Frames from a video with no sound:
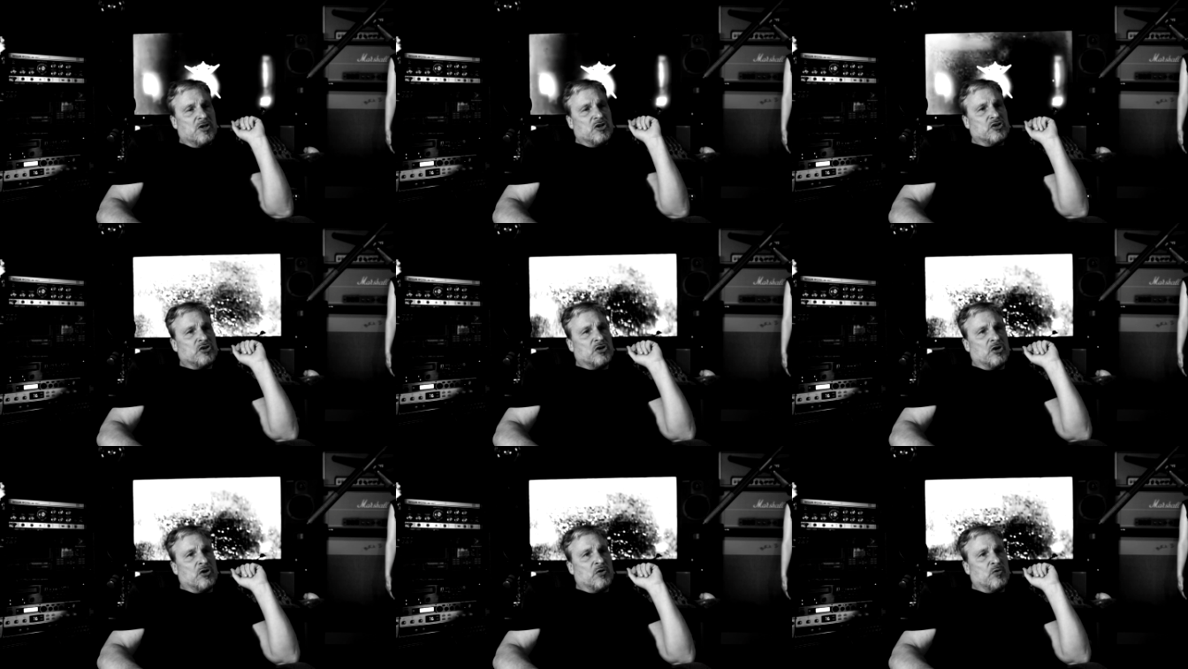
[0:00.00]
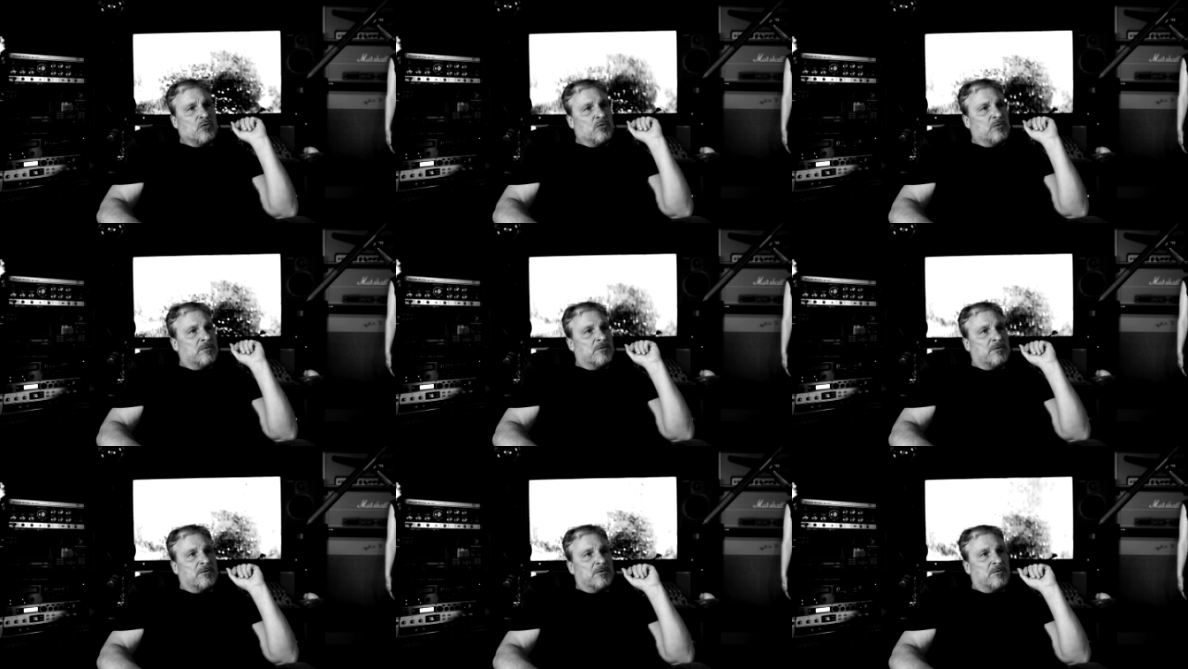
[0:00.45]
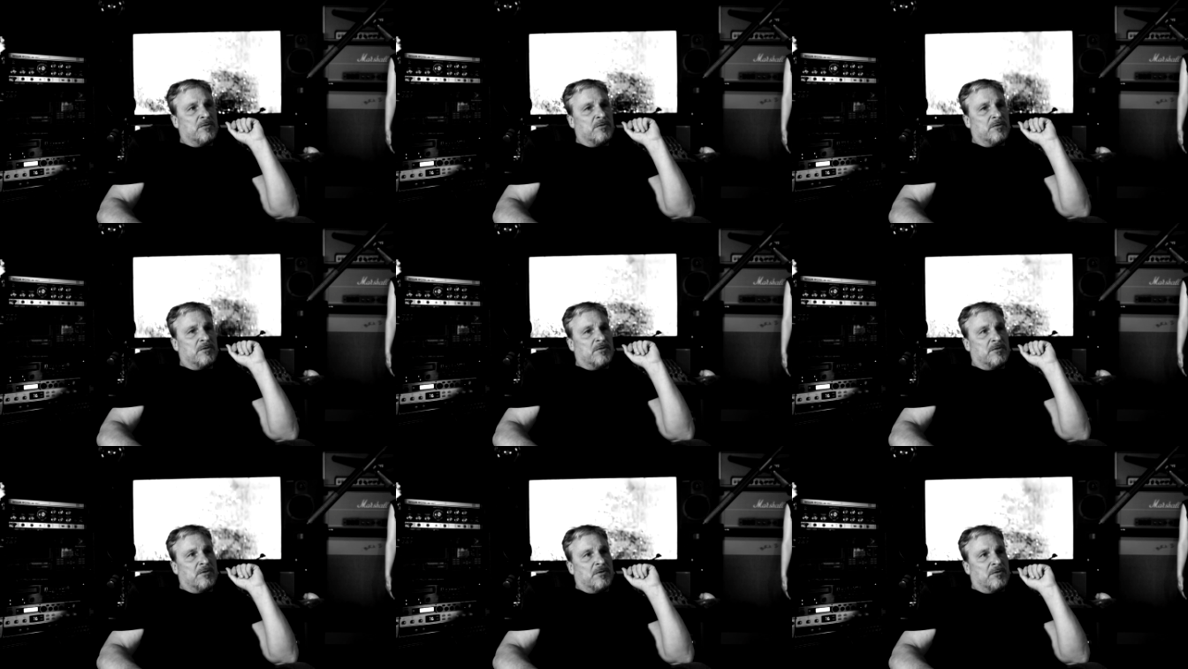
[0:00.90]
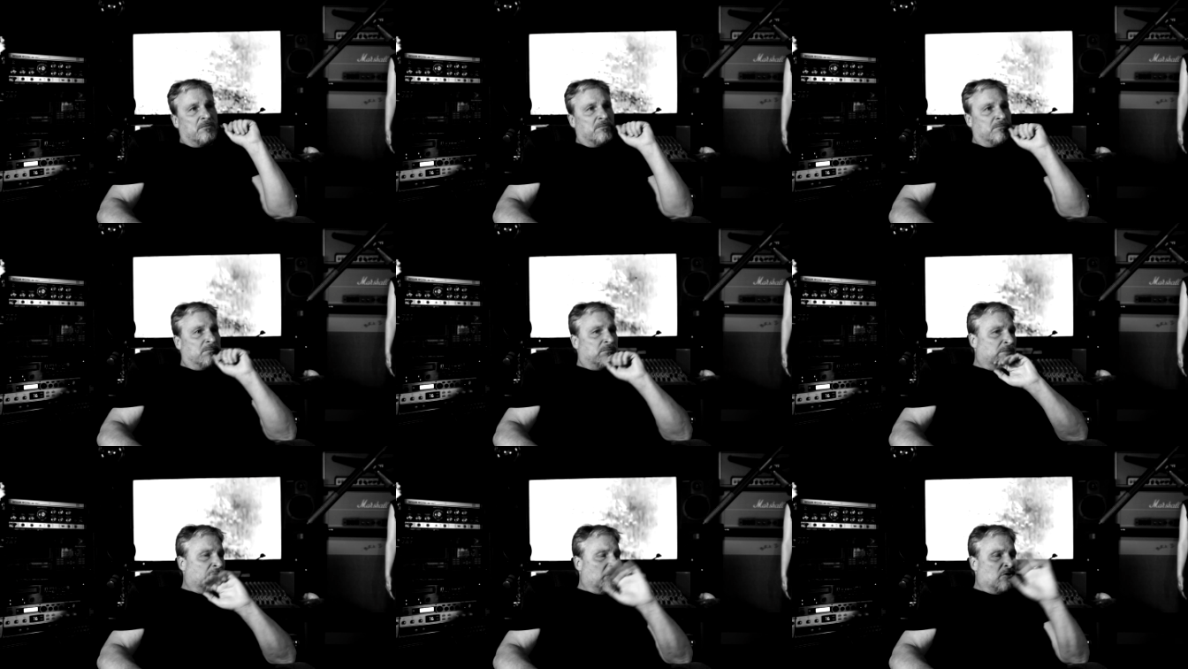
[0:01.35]
So
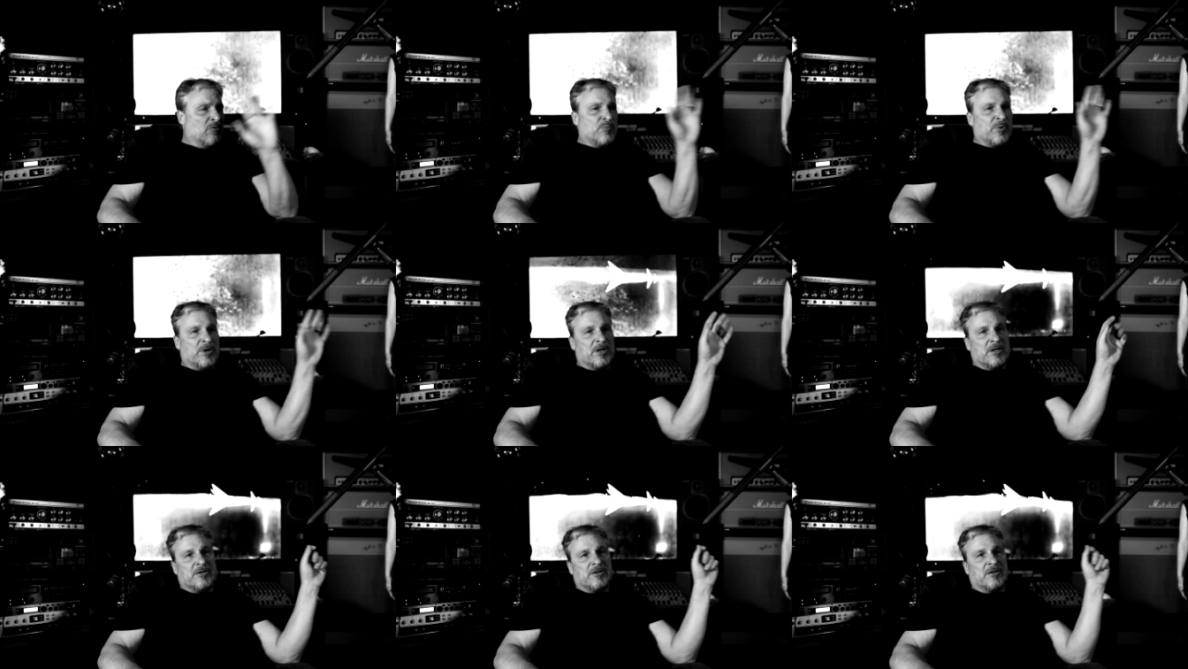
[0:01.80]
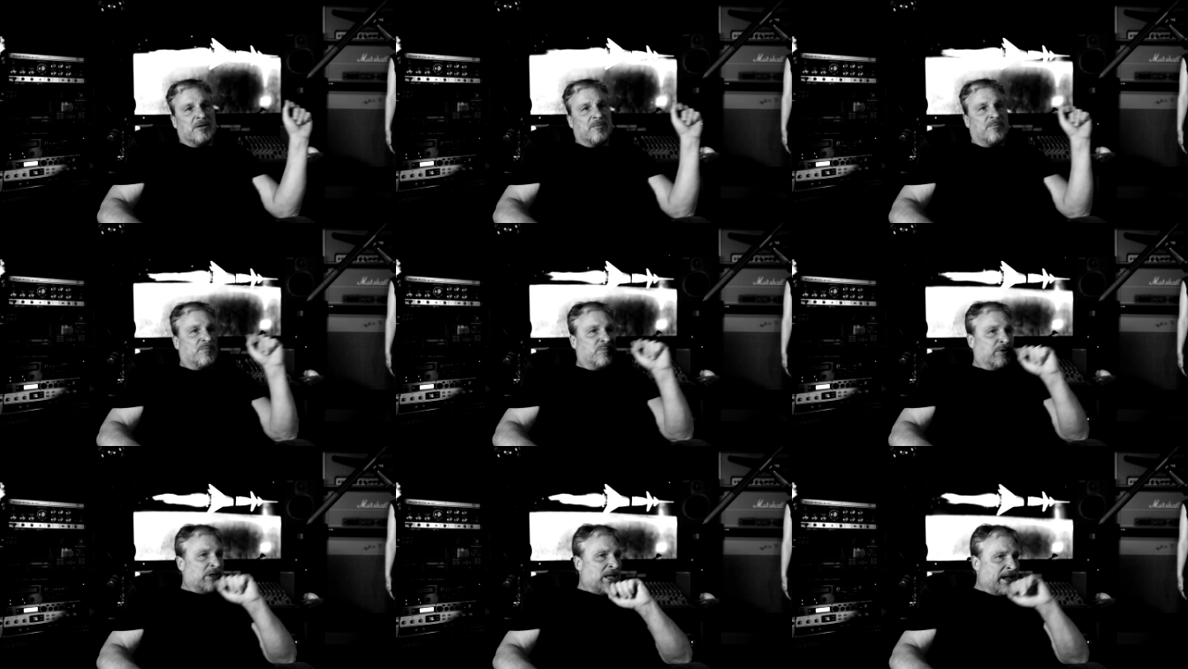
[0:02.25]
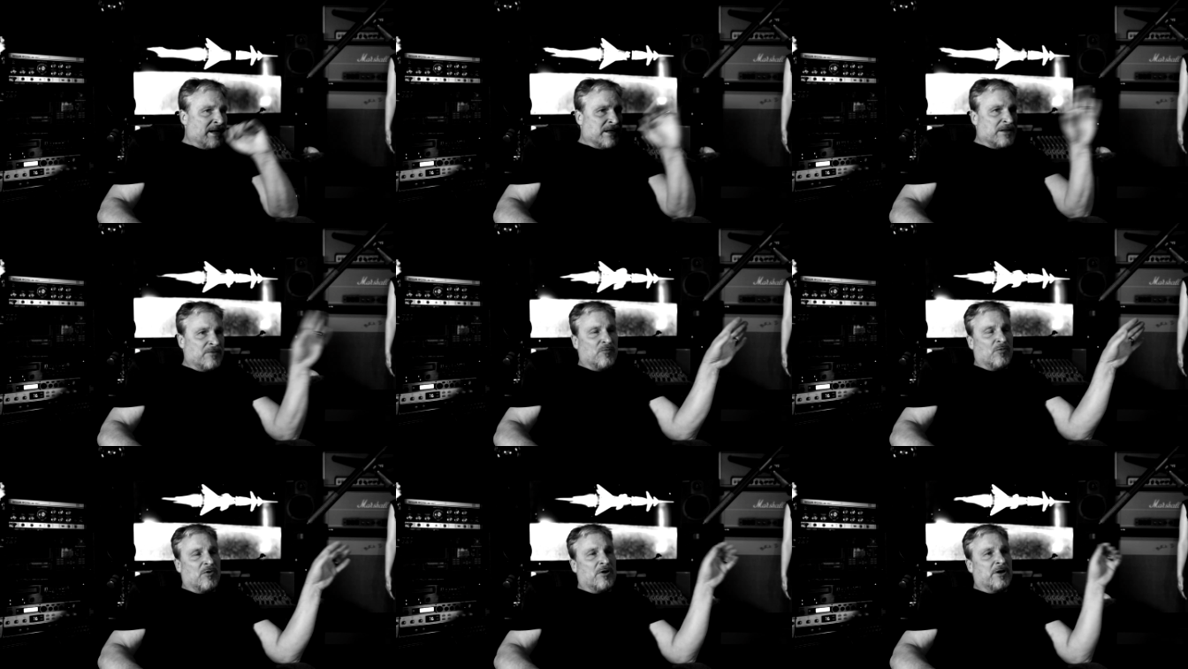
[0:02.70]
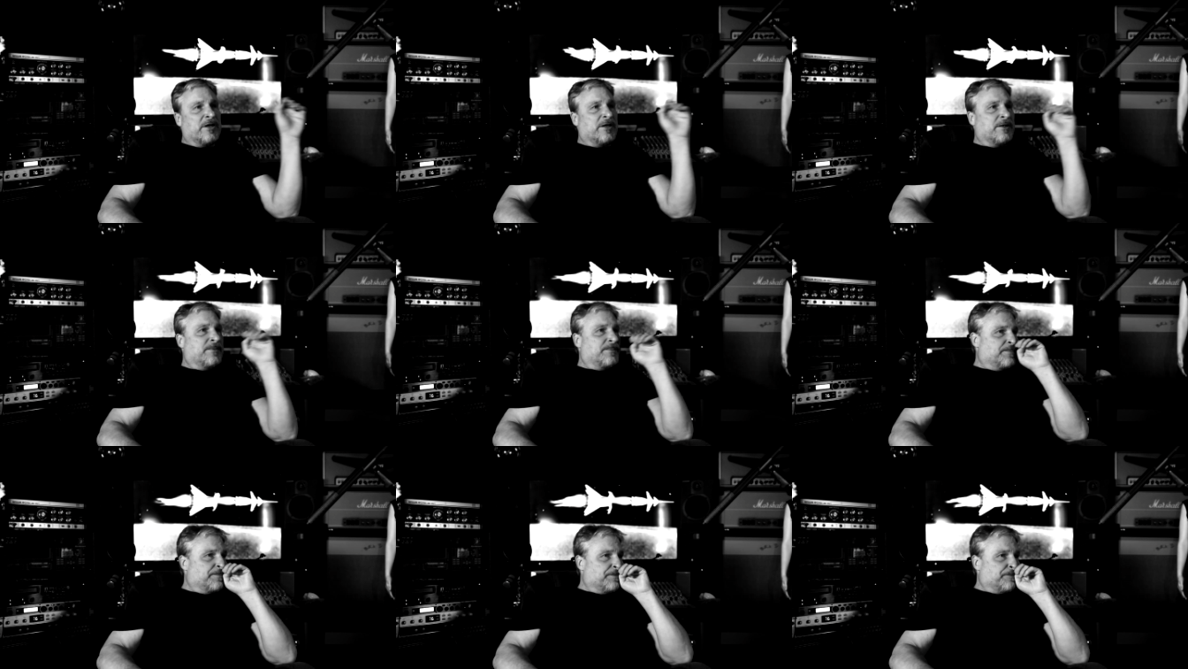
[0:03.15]
low budget, black and
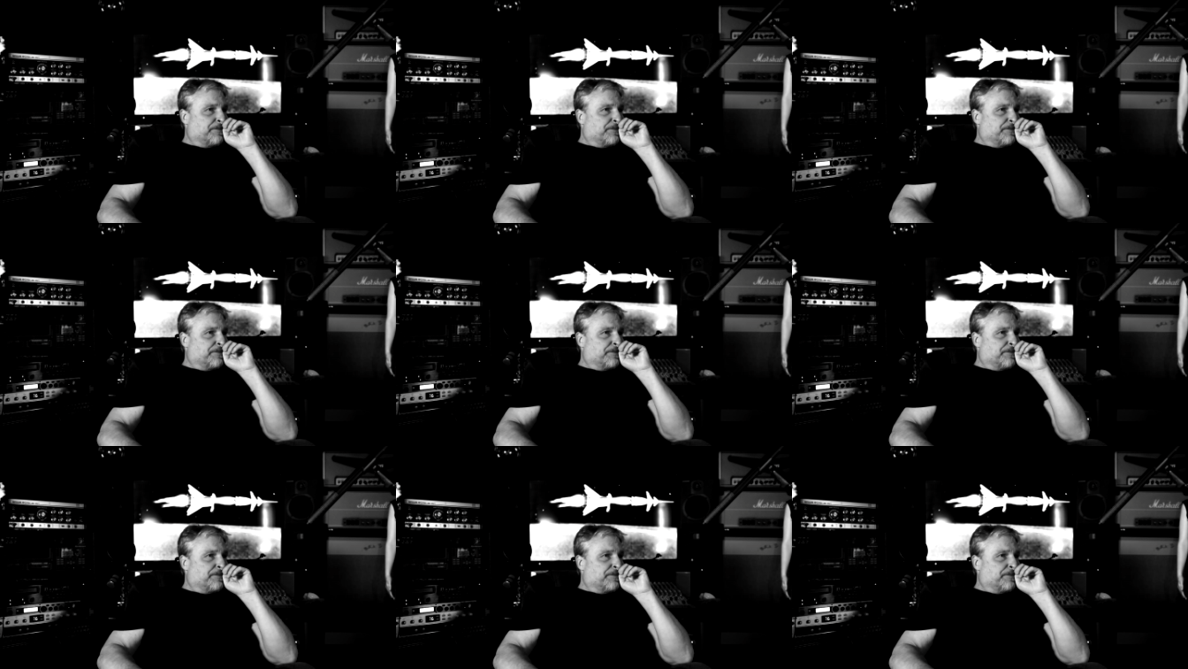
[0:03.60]
white,